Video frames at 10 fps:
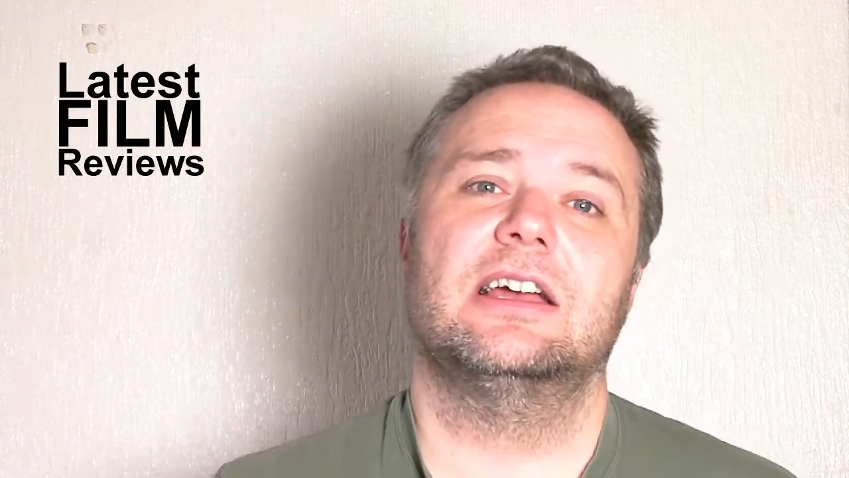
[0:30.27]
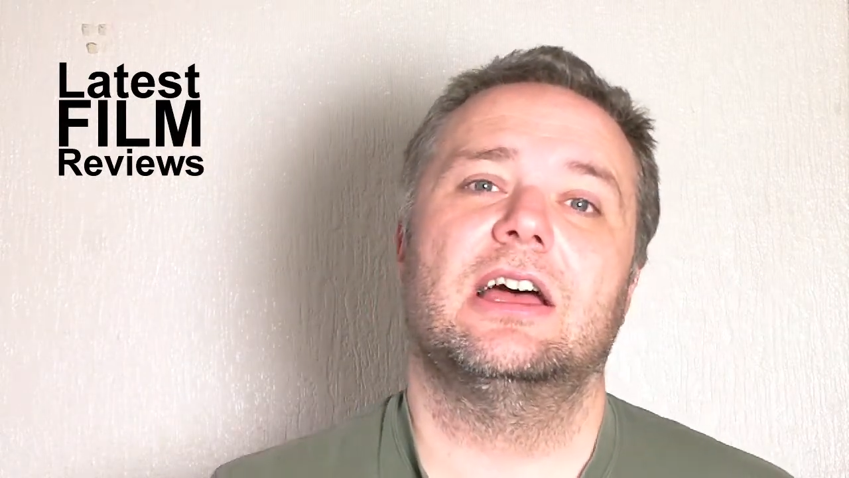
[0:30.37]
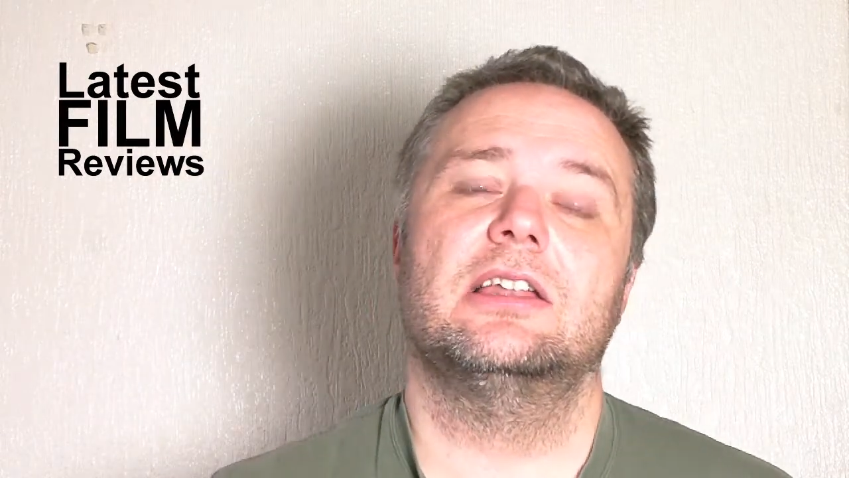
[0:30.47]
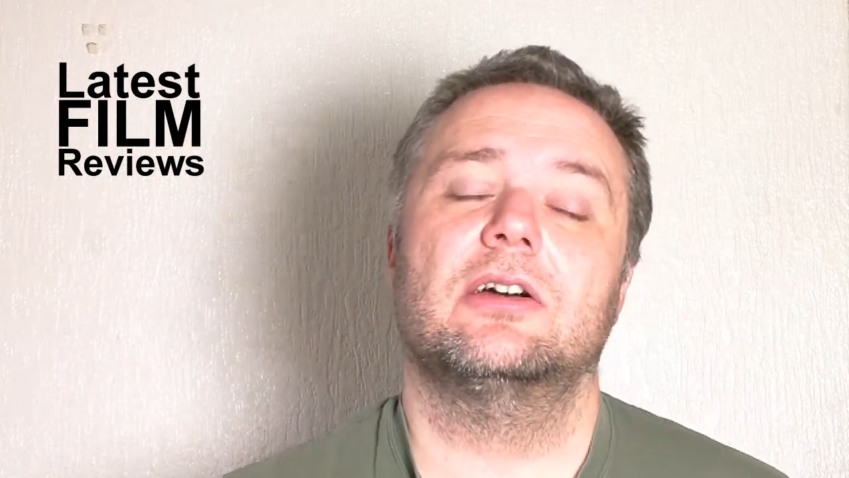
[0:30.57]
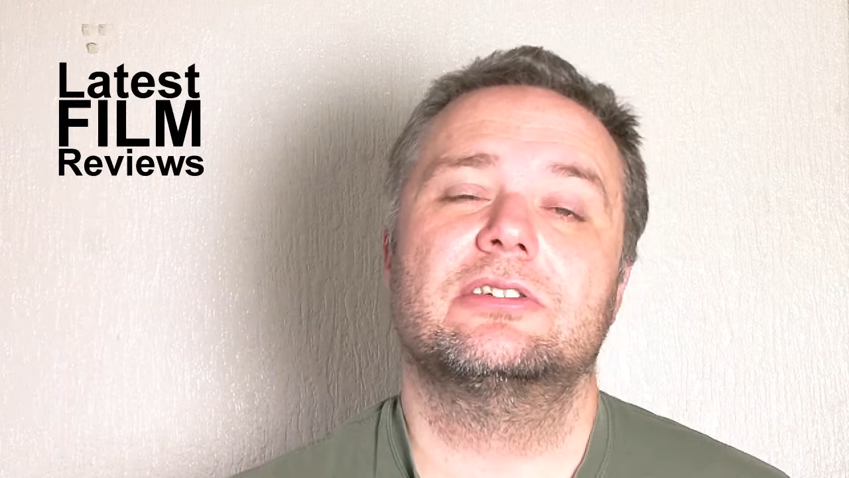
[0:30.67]
a
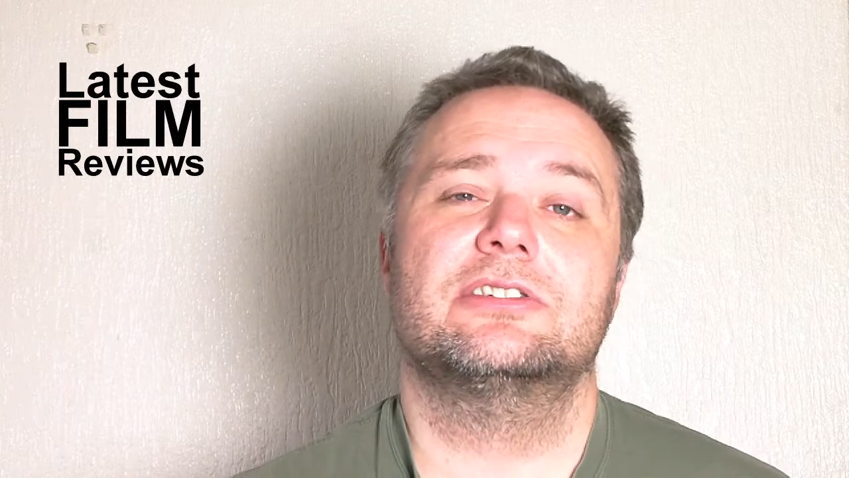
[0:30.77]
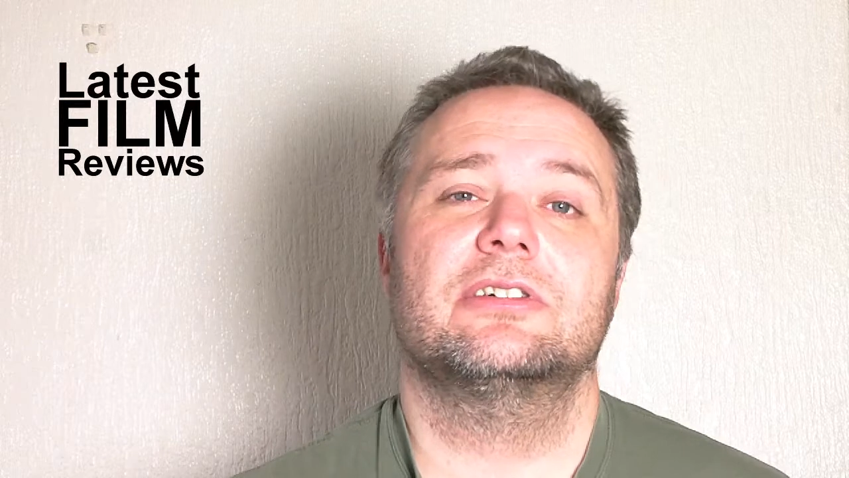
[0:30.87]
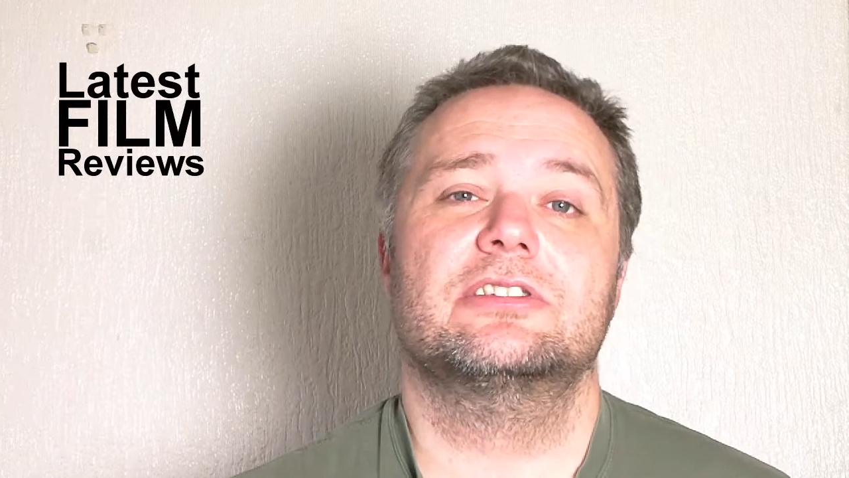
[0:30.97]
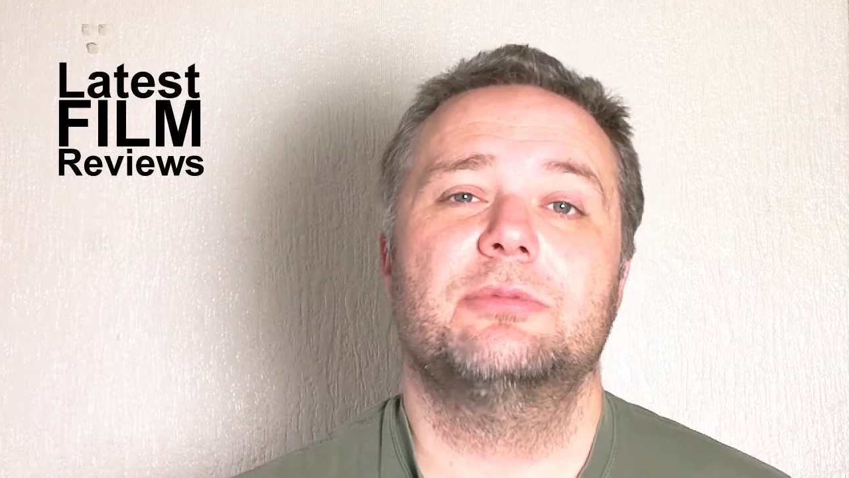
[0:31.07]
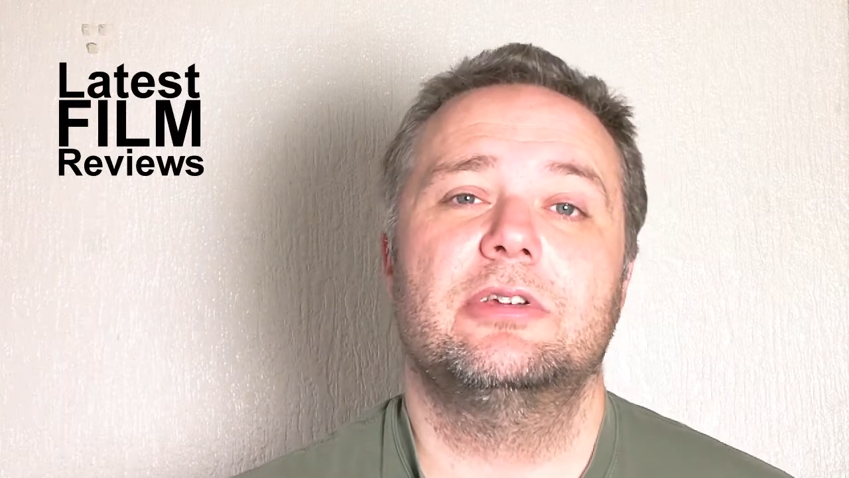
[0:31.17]
lock, stock,
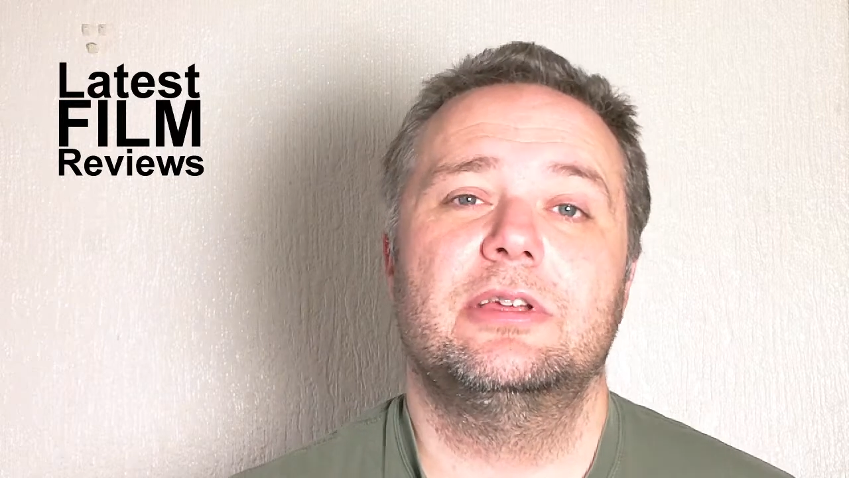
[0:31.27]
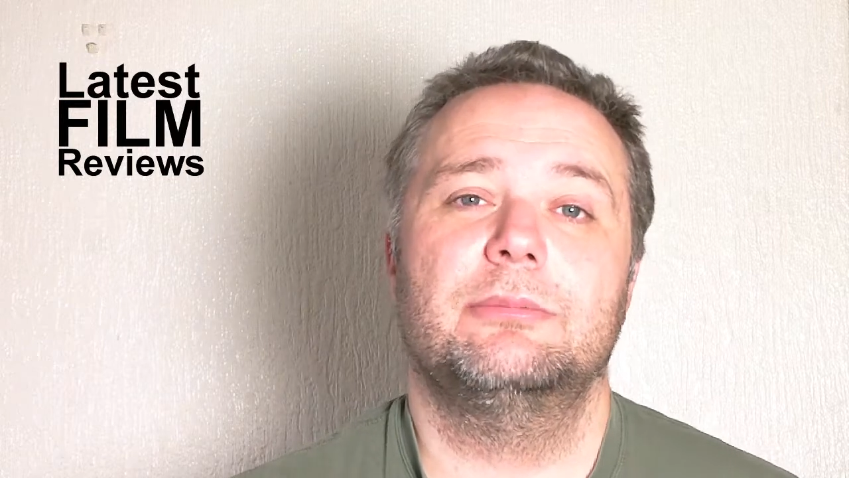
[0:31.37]
smoking